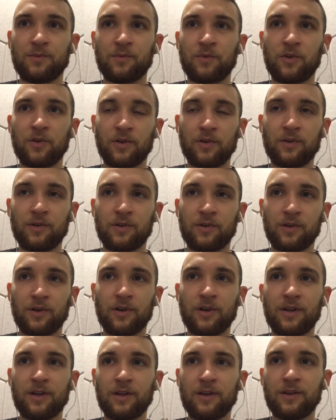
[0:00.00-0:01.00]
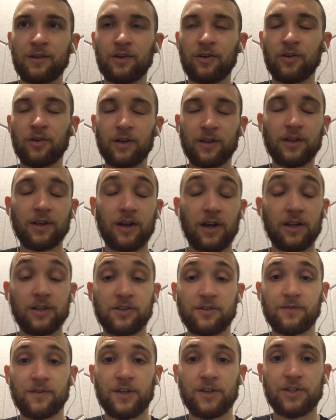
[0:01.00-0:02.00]
good on the
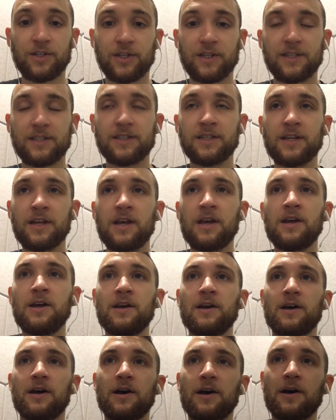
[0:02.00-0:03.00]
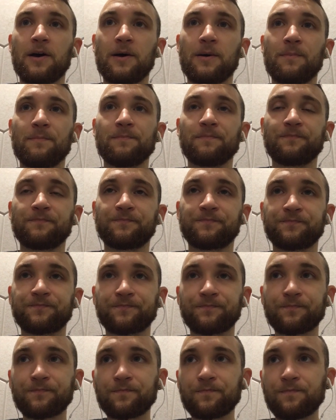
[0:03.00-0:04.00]
conservationists. Um,
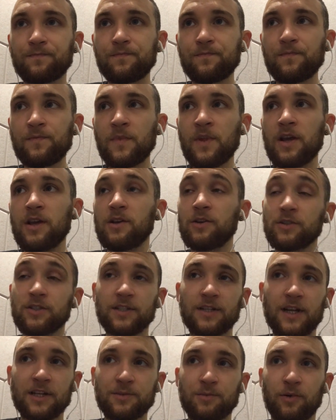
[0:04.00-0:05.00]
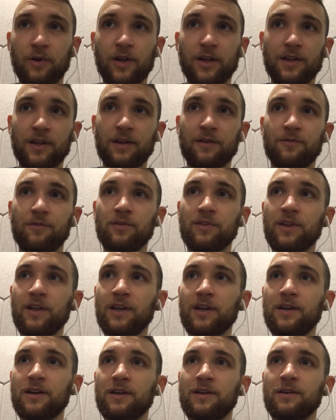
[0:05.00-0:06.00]
Here's the next point. If you
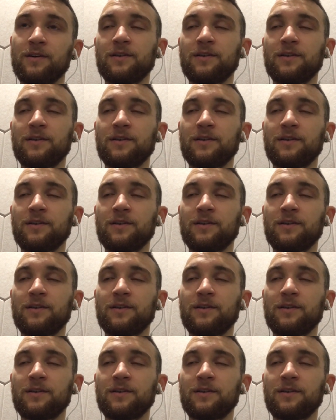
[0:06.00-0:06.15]
think,